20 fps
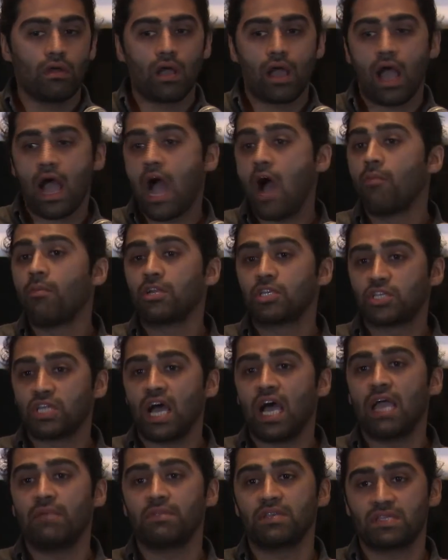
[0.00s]
How much
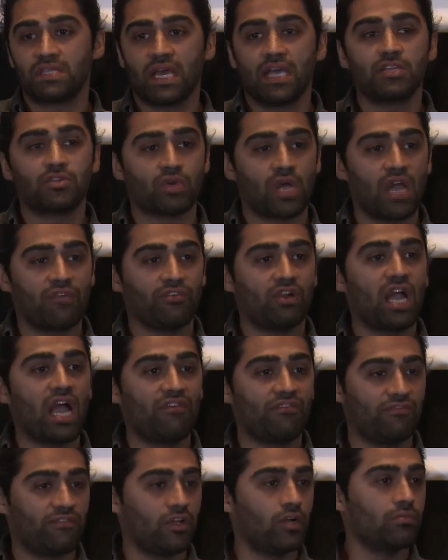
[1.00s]
time does that driver
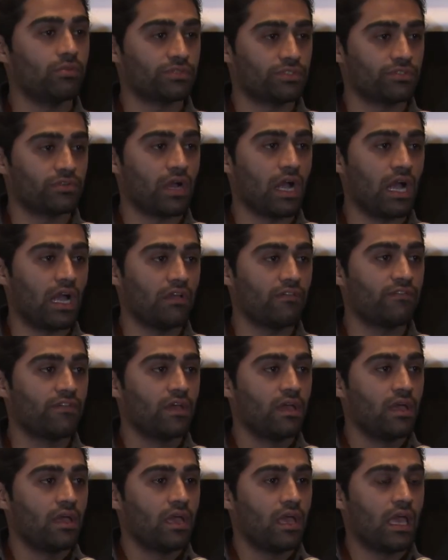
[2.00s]
have available to drive?
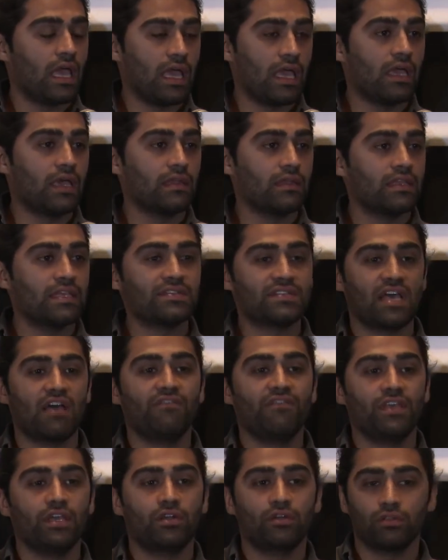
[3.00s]
And is
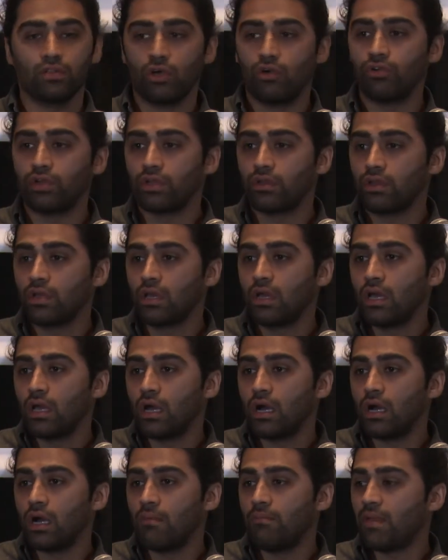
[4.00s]
that vehicle loaded?
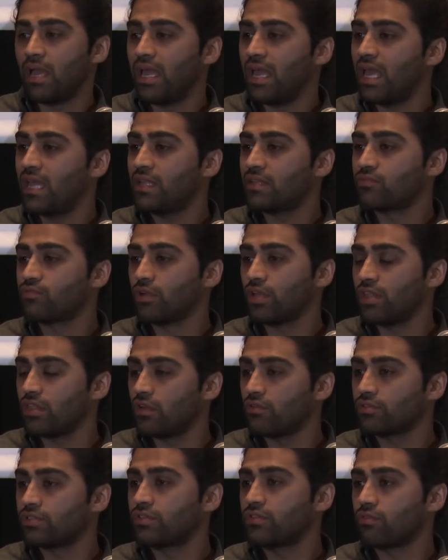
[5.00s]
And it's really
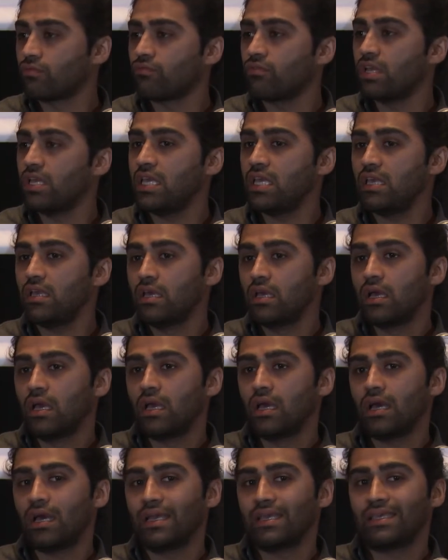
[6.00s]
those three
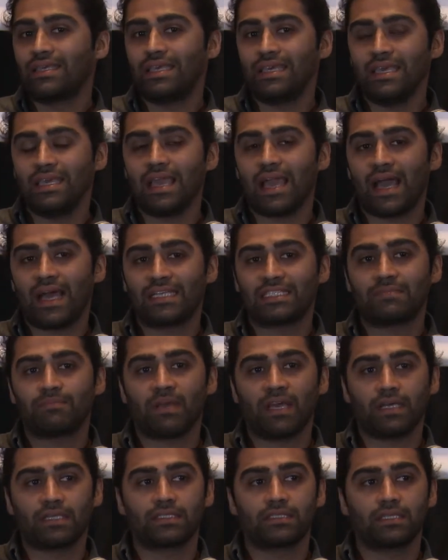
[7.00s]
key
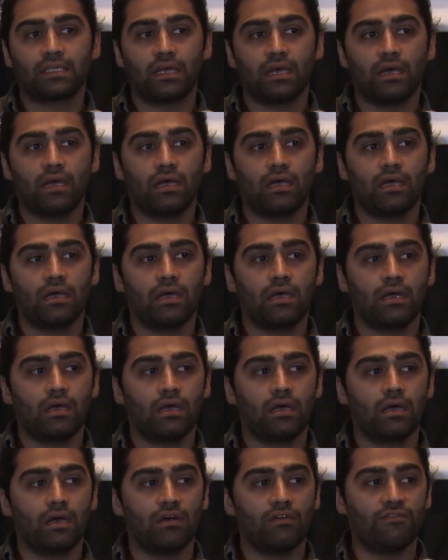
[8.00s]
aspects
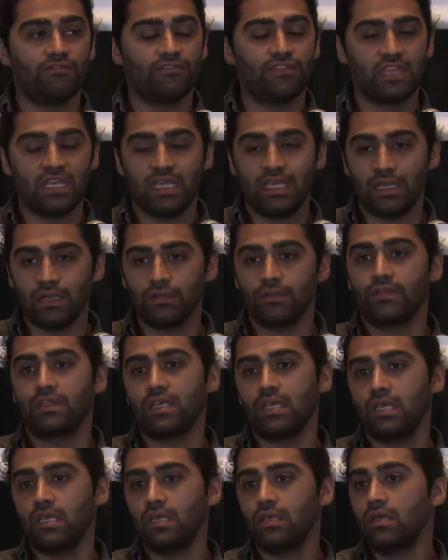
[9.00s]
of the
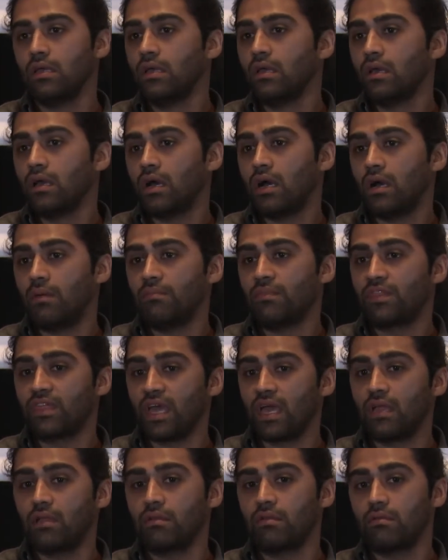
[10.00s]
ELD
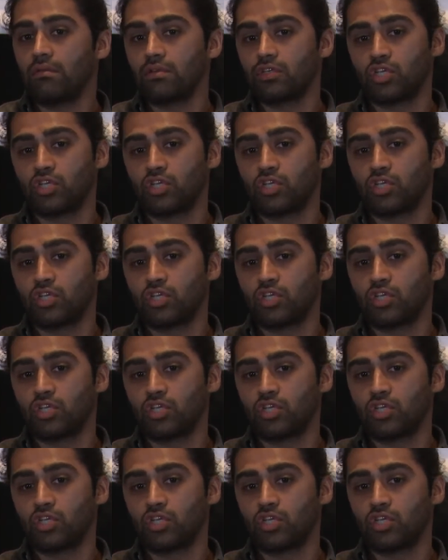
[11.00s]
that